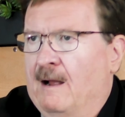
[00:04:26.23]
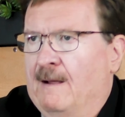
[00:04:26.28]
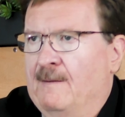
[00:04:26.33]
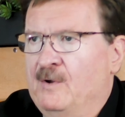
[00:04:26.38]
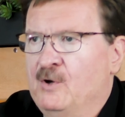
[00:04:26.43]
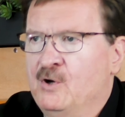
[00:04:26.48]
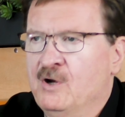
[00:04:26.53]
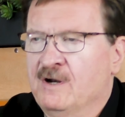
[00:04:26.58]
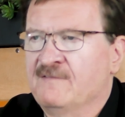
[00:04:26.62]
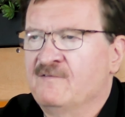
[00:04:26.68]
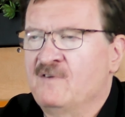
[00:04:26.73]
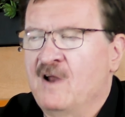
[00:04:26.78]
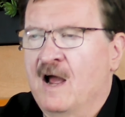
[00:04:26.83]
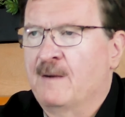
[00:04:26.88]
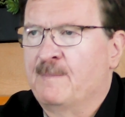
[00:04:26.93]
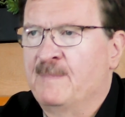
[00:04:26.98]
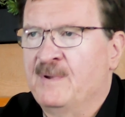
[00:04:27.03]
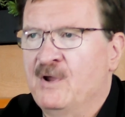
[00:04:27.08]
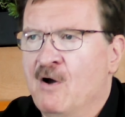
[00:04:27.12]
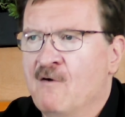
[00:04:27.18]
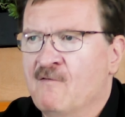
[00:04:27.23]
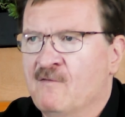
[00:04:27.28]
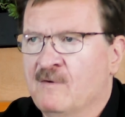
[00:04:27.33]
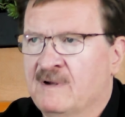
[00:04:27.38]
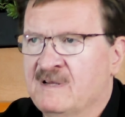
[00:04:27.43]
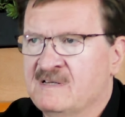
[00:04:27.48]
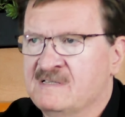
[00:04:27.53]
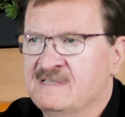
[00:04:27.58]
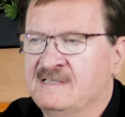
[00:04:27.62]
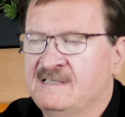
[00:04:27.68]
You could have knocked me over,
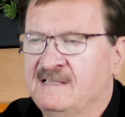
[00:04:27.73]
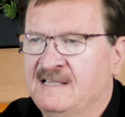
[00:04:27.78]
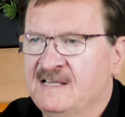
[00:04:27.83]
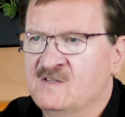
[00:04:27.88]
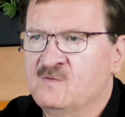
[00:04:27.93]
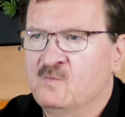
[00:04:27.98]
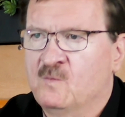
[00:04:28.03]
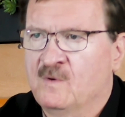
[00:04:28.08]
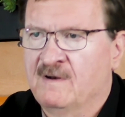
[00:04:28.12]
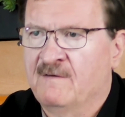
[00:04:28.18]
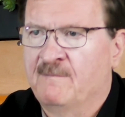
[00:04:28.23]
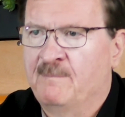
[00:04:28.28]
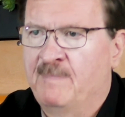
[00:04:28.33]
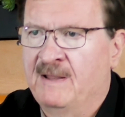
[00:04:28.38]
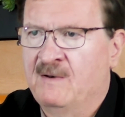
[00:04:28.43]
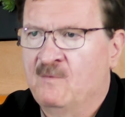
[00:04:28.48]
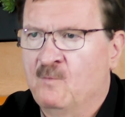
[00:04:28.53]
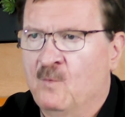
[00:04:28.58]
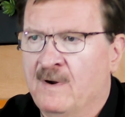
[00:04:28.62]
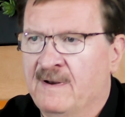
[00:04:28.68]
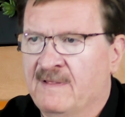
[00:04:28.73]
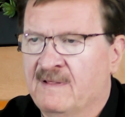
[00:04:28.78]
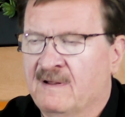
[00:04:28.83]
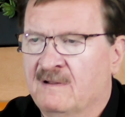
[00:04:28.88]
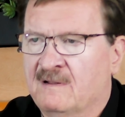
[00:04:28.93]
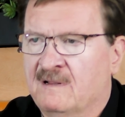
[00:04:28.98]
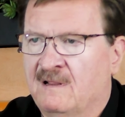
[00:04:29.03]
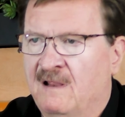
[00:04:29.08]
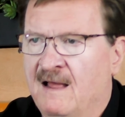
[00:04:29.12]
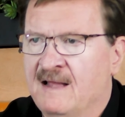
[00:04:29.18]
because this would have been one of the
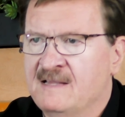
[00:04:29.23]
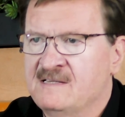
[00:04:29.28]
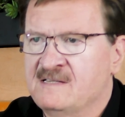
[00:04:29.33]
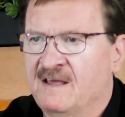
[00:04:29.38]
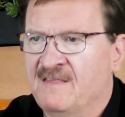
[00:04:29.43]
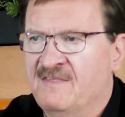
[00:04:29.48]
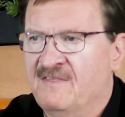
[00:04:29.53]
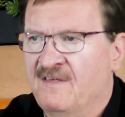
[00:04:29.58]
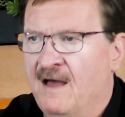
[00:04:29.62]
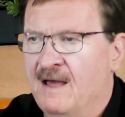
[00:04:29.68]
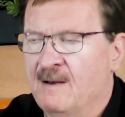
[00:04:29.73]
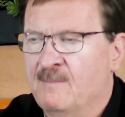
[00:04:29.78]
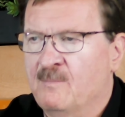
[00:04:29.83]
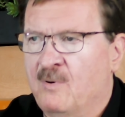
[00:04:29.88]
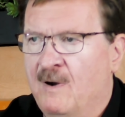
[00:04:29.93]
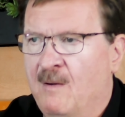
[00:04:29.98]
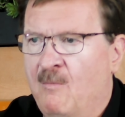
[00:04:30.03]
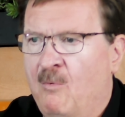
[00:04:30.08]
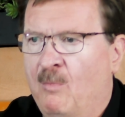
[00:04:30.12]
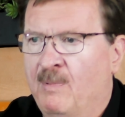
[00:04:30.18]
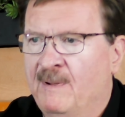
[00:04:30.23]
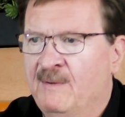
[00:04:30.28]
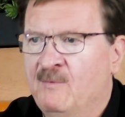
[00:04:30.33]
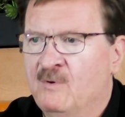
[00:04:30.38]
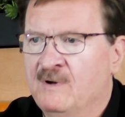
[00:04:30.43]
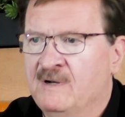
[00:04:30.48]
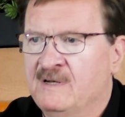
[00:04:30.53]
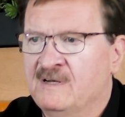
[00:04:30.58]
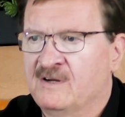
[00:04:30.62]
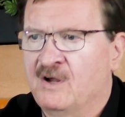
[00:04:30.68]
clients I thought probably
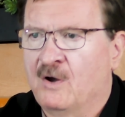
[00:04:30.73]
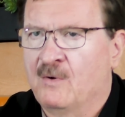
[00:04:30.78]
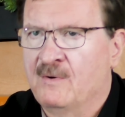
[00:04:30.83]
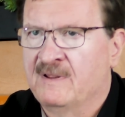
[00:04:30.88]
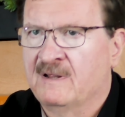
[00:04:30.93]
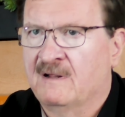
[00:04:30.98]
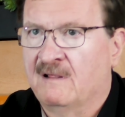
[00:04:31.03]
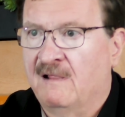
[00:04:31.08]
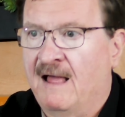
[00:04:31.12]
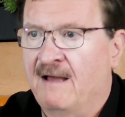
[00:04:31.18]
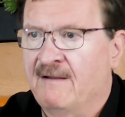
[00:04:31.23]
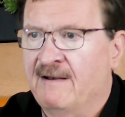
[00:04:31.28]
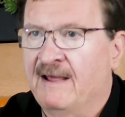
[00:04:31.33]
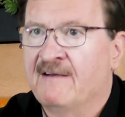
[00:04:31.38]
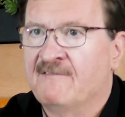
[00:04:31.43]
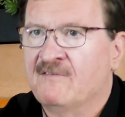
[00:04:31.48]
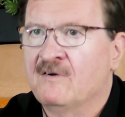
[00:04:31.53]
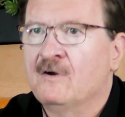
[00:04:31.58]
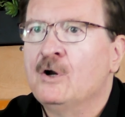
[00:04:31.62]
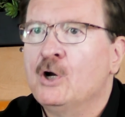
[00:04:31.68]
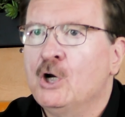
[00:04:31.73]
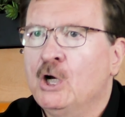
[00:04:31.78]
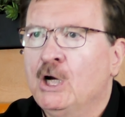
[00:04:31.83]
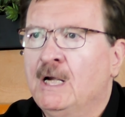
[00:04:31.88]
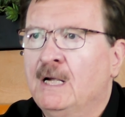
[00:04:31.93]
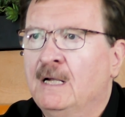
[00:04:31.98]
wouldn't go to the cloud ever.